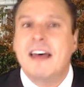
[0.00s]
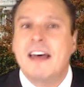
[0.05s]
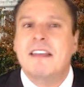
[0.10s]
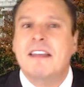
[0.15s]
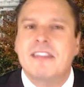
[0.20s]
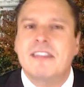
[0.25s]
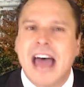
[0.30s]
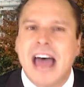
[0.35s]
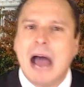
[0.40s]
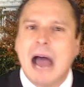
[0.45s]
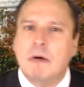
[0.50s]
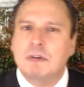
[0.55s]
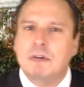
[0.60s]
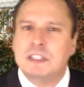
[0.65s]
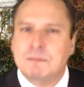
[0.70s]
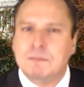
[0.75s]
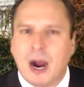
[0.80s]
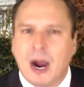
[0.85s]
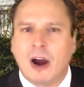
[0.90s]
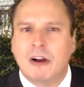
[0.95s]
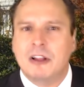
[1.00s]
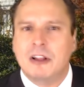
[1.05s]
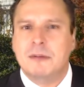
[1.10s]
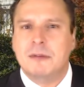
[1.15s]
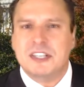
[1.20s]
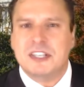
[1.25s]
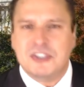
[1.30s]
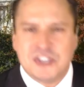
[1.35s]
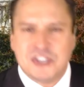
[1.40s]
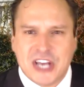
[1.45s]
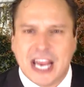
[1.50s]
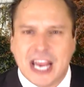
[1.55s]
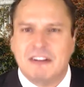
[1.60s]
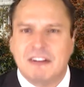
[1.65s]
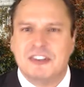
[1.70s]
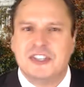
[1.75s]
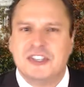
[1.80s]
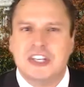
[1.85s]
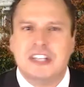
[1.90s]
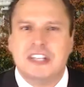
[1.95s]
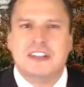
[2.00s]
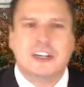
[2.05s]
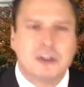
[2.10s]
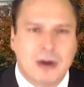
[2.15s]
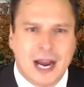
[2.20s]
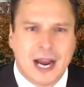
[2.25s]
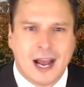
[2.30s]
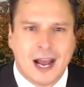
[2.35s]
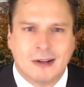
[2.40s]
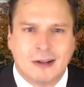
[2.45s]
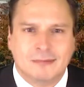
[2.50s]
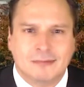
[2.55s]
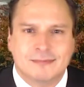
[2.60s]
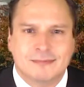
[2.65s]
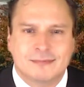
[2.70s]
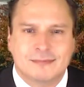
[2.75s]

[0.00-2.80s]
That was Parliament challenging the Crown.